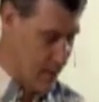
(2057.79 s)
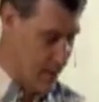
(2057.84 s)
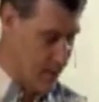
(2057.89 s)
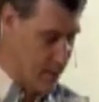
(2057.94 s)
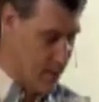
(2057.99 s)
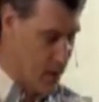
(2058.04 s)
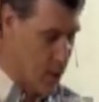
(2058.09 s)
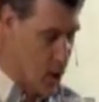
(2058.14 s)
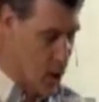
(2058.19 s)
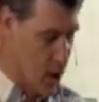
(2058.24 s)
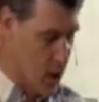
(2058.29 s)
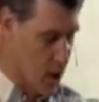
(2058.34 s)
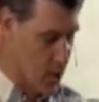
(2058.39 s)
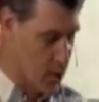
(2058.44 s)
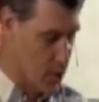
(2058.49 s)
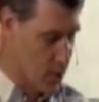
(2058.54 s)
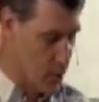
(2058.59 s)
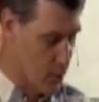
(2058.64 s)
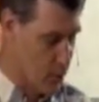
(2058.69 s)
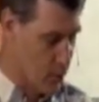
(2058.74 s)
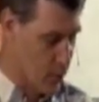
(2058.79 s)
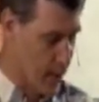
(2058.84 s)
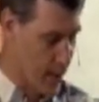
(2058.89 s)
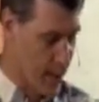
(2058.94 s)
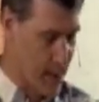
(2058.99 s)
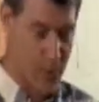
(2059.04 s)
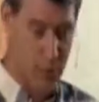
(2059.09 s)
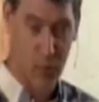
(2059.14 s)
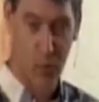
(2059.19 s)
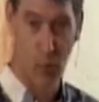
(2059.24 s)
Very logical
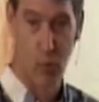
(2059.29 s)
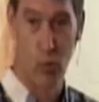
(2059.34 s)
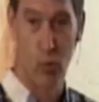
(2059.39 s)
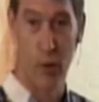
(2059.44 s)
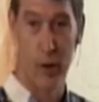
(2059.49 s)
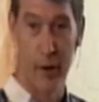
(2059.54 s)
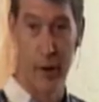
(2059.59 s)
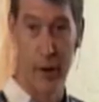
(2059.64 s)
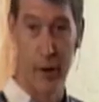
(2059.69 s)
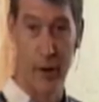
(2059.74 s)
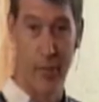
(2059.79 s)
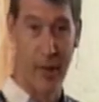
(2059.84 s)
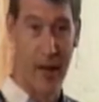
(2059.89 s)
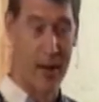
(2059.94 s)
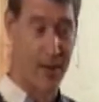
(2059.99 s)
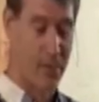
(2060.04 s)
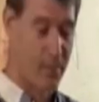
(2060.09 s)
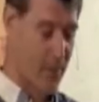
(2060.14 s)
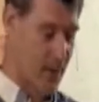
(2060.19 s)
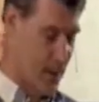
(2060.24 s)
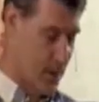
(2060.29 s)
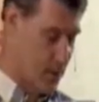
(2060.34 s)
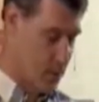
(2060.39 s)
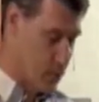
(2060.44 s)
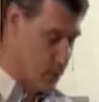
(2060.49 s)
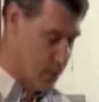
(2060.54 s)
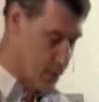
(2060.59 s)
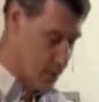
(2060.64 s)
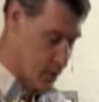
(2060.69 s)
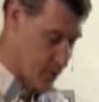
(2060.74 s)
brain. He was really good at mathematics,
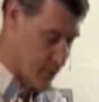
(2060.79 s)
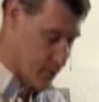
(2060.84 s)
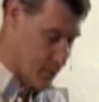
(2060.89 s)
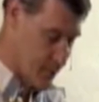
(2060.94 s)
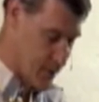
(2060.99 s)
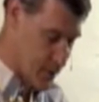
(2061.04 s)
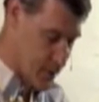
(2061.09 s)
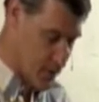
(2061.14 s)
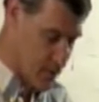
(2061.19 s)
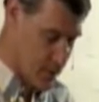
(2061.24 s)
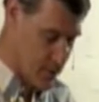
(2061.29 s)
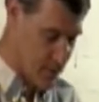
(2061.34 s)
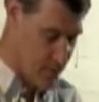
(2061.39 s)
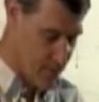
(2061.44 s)
really good at physics.